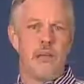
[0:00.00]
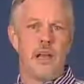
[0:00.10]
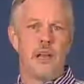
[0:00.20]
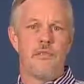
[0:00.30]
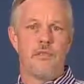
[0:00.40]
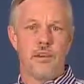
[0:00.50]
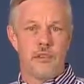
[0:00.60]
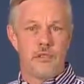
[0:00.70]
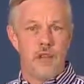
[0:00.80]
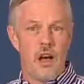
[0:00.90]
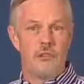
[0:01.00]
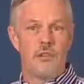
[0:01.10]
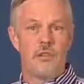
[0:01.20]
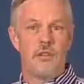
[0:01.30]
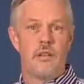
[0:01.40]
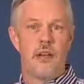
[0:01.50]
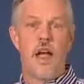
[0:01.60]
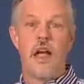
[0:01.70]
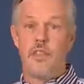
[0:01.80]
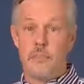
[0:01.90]
planning for yourself
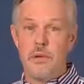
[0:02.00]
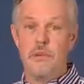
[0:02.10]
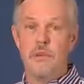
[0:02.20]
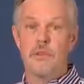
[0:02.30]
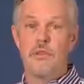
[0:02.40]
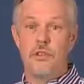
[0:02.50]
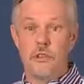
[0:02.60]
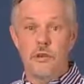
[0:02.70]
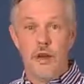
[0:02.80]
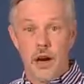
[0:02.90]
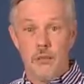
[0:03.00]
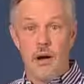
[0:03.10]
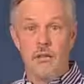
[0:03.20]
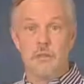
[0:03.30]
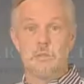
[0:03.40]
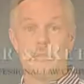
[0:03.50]
and the people you care about.